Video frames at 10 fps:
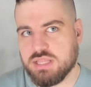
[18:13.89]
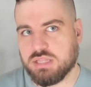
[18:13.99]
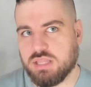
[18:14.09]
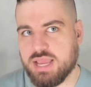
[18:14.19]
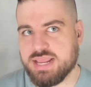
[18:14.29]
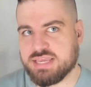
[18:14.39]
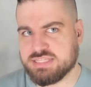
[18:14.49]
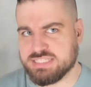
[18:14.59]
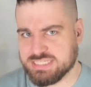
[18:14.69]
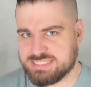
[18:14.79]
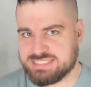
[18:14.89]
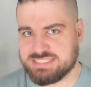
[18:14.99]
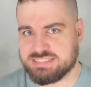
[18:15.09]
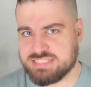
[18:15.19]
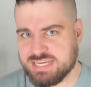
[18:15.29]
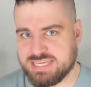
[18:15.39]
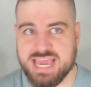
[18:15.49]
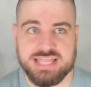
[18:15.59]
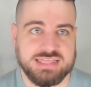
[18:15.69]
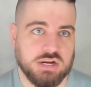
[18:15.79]
like to
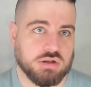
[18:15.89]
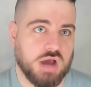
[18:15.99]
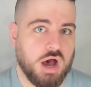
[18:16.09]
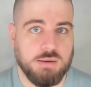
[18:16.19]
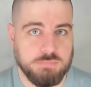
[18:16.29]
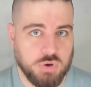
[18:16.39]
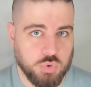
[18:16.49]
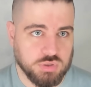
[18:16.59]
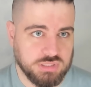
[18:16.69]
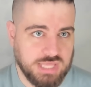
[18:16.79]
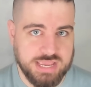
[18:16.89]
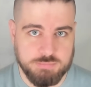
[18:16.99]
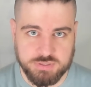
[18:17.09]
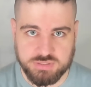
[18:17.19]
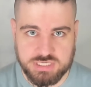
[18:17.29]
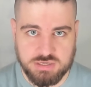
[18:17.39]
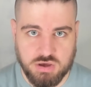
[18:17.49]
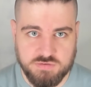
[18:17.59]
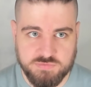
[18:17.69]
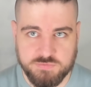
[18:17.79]
get their combo reliability
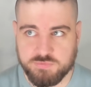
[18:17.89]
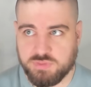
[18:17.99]
off.